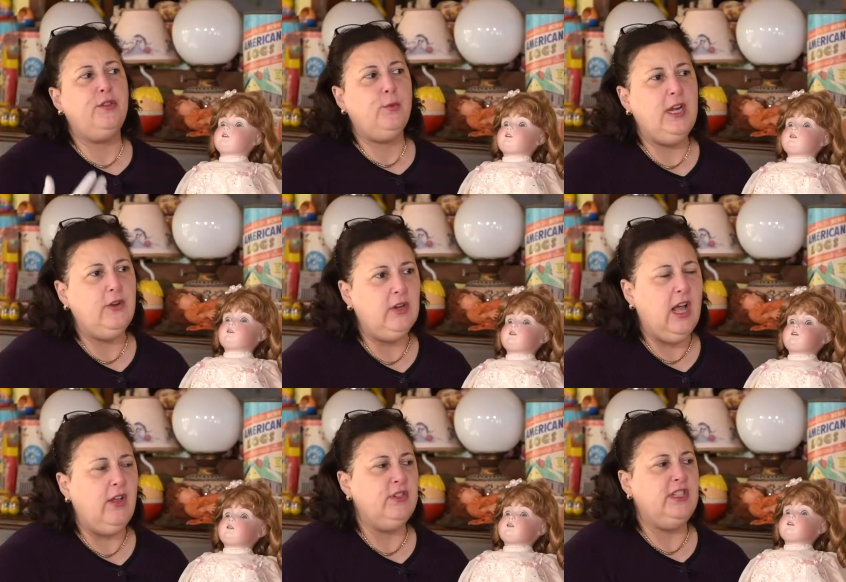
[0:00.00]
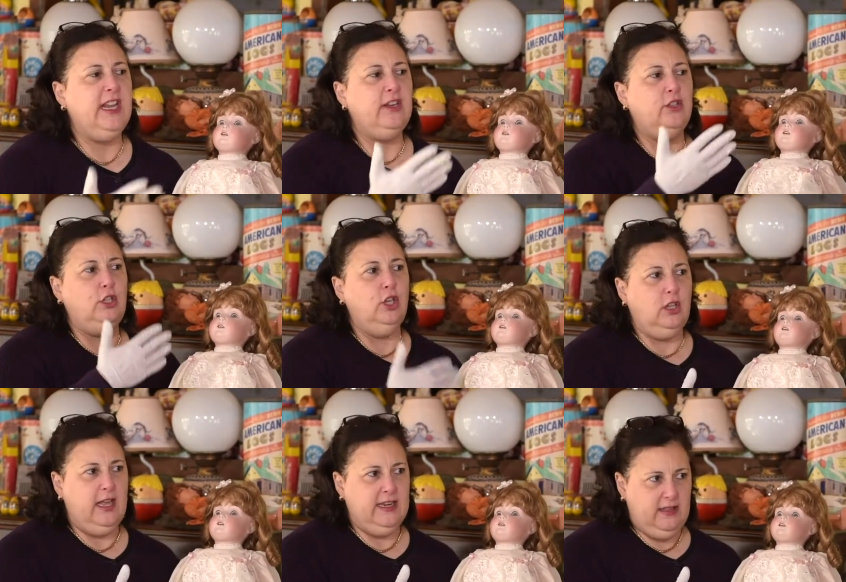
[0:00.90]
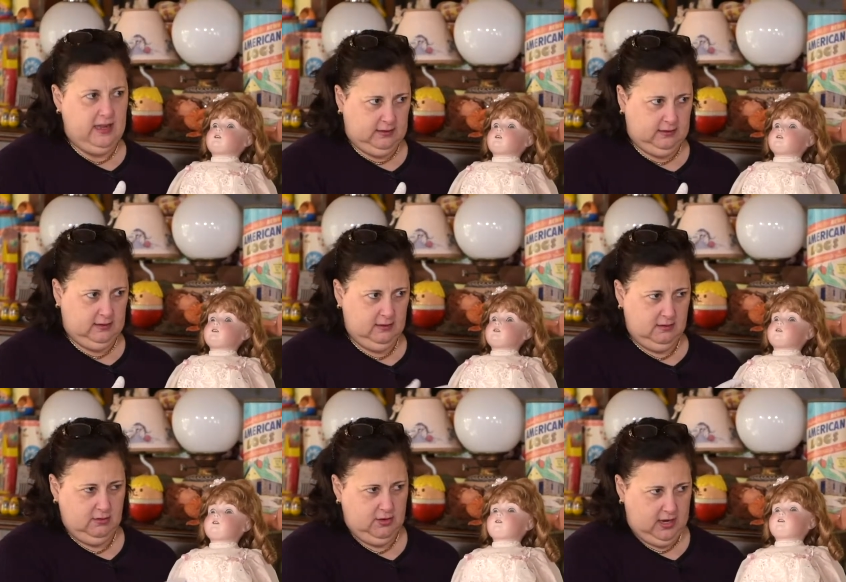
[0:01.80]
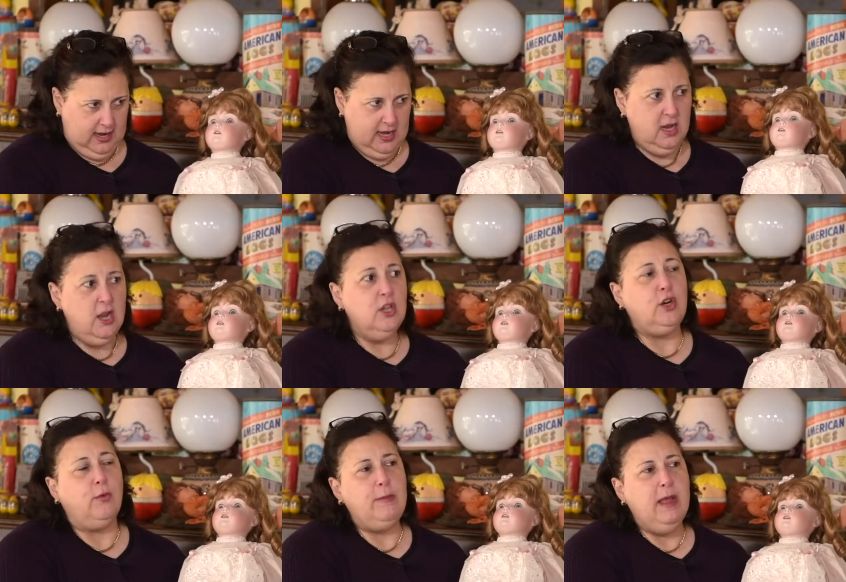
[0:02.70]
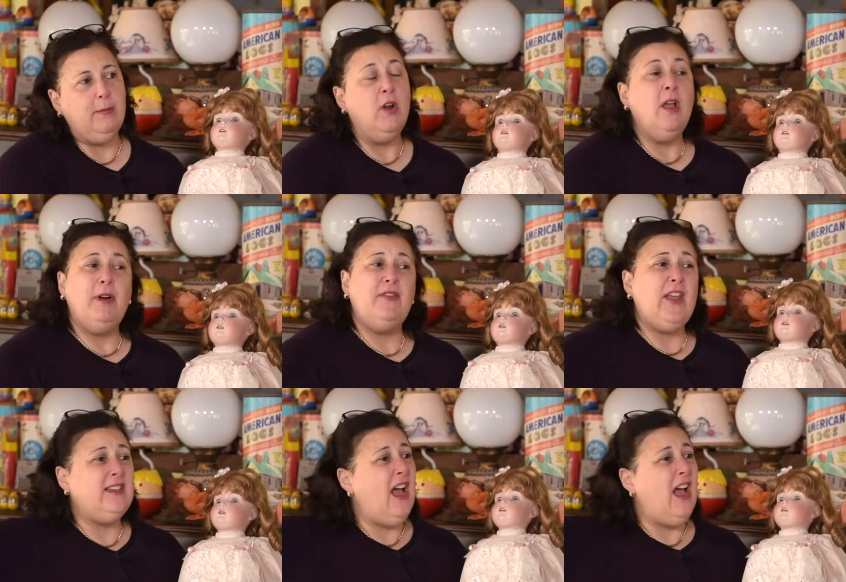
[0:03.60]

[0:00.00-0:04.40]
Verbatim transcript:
Speaker 1: $300 to get it to look like this. Okay? So remember, but if that